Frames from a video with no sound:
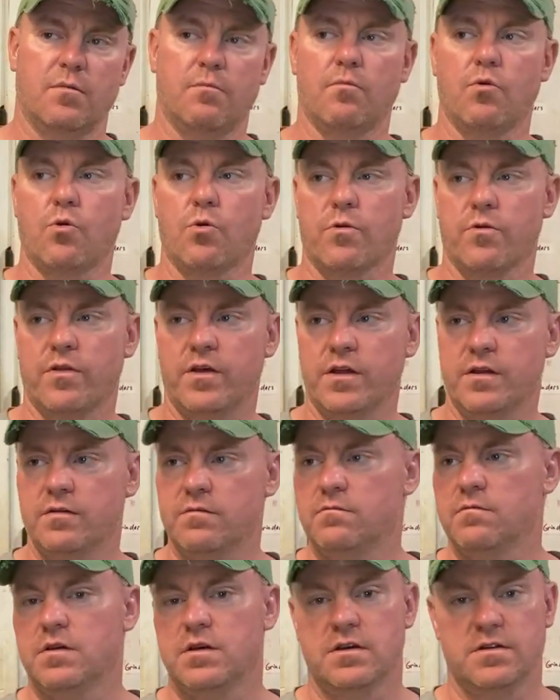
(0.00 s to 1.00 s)
more
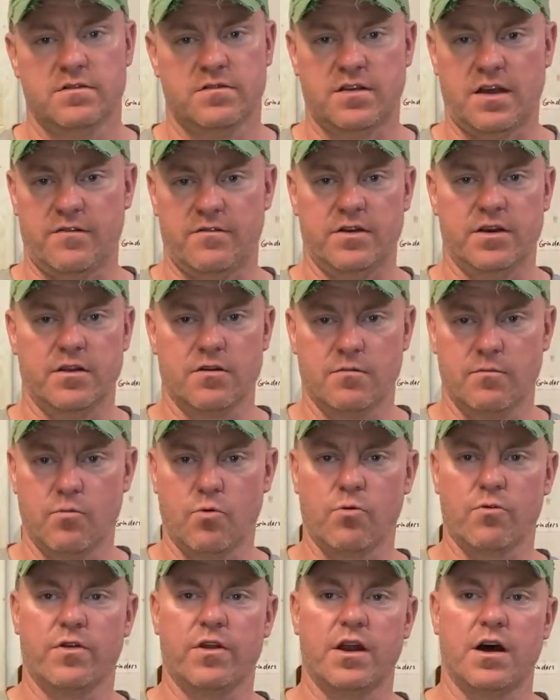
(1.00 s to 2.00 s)
than 70 or
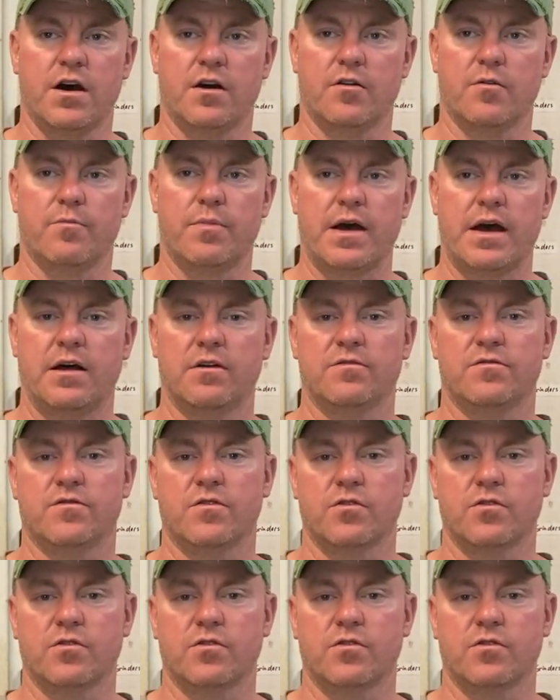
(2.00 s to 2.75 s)
more than 100 pounds.